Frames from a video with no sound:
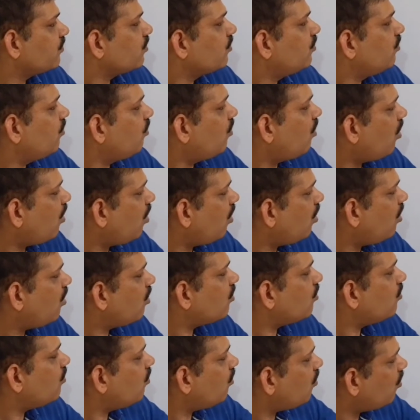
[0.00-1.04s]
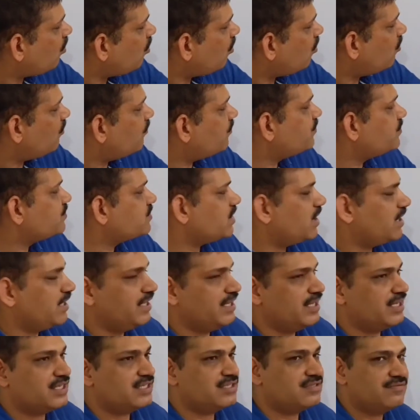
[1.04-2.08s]
log of sin
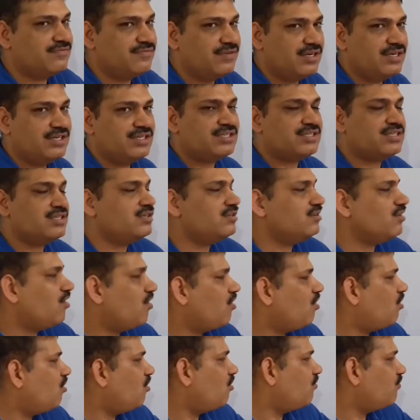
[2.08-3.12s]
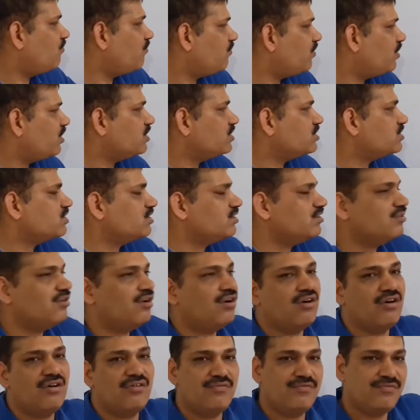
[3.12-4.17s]
x, function of function.
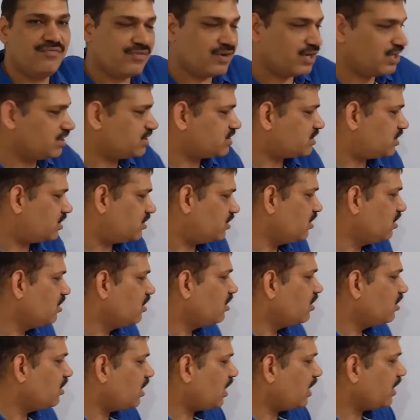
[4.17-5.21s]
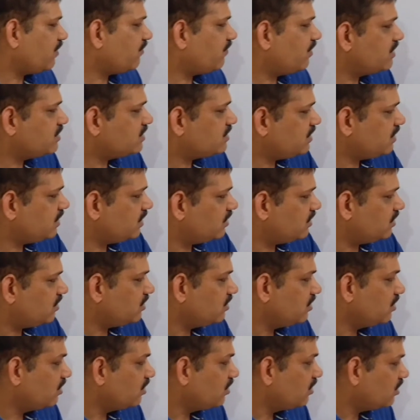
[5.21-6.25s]
Likewise here,
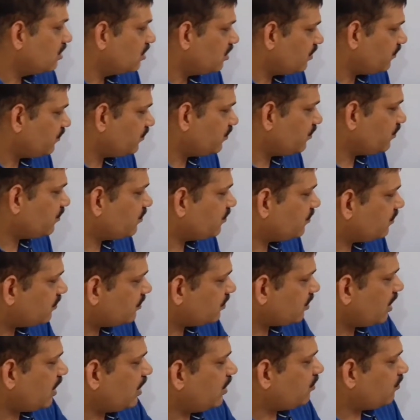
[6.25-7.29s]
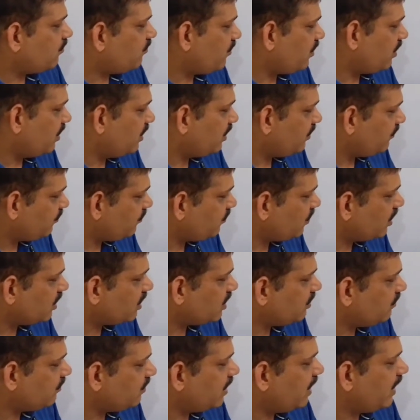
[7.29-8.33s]
if you try to find, if you are
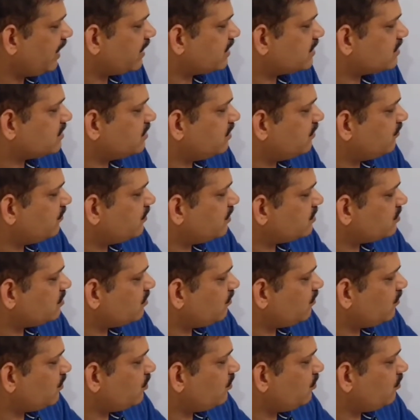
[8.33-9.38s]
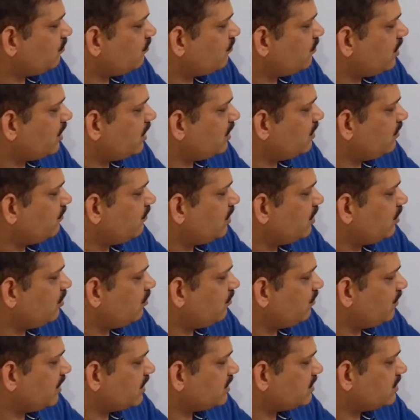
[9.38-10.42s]
given x, then first of all you will find the value of
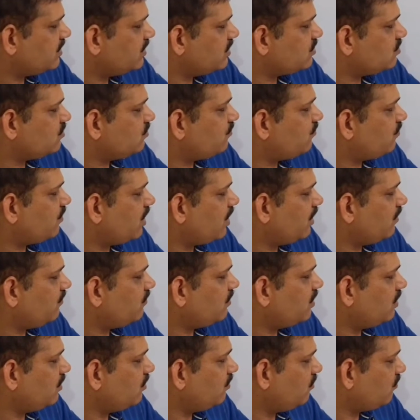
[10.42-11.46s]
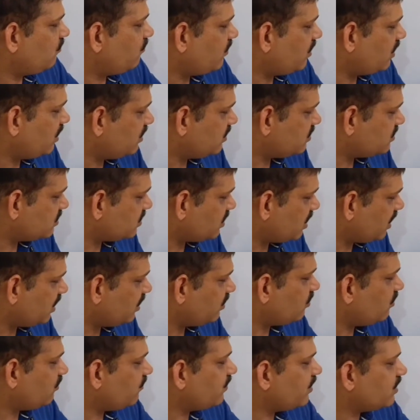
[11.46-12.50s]
x raised to 5, then you will find sine
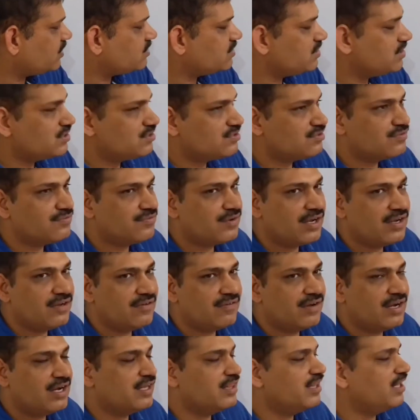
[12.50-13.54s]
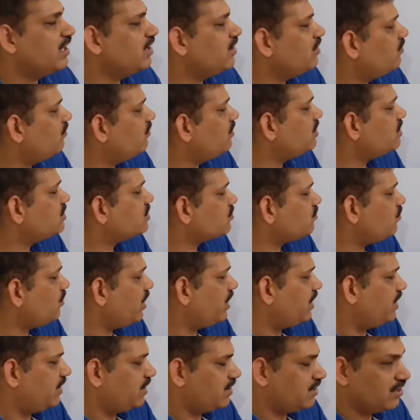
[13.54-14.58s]
of x raised to 5, and then you will square
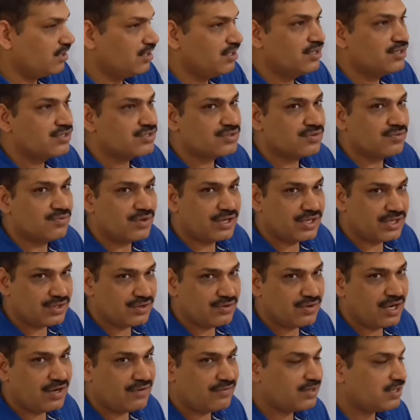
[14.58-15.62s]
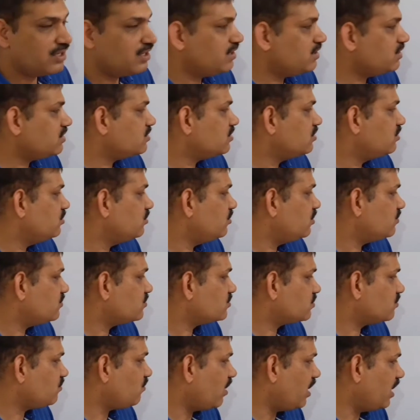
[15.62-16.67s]
it. So what you have done is, you have
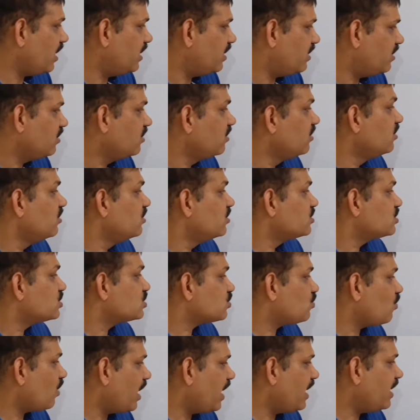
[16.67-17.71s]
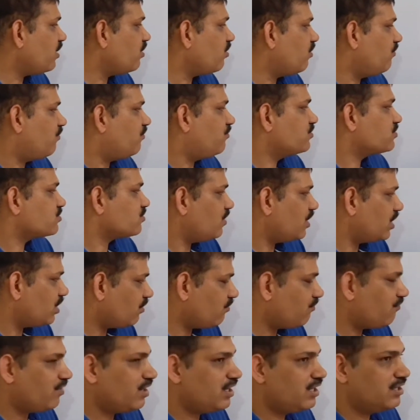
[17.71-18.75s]
squared, square of
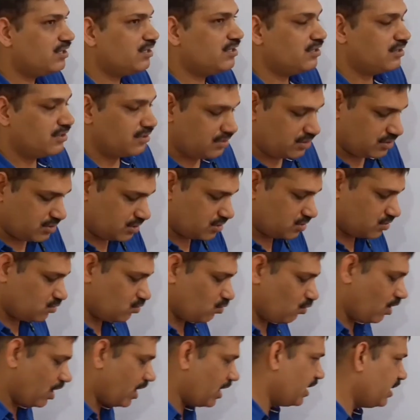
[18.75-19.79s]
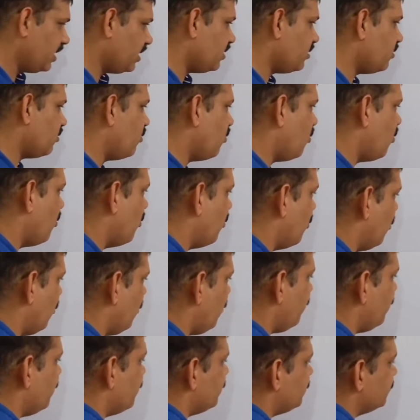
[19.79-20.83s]
what? Square
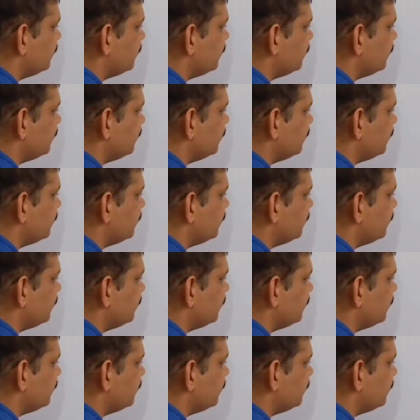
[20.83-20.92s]
of